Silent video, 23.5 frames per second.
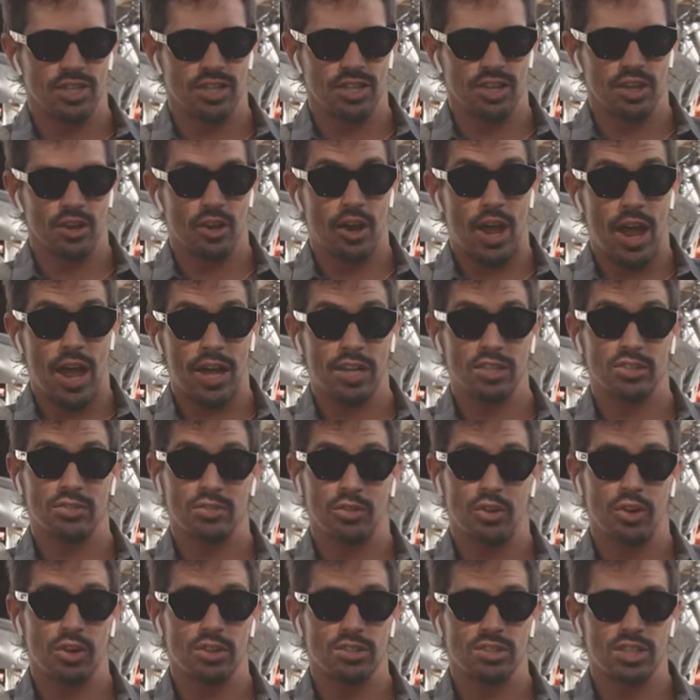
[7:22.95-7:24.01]
had to go as
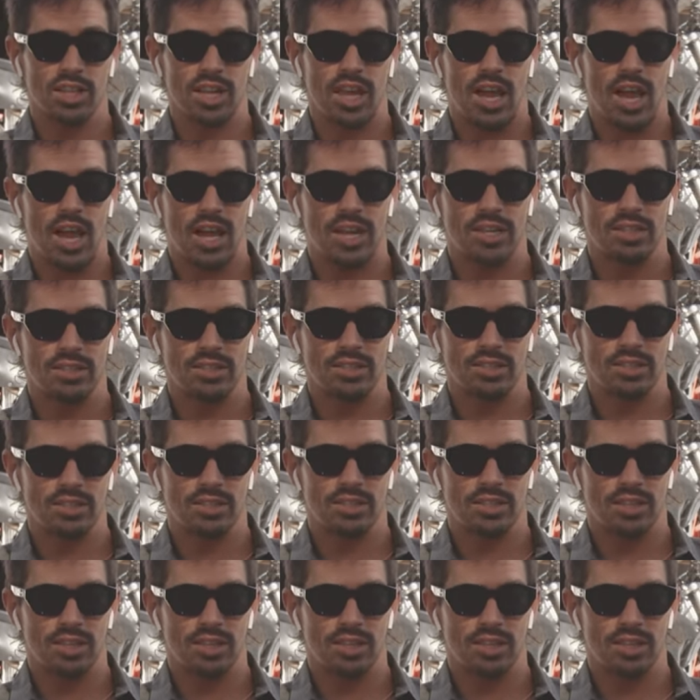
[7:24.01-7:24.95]
far as the guys.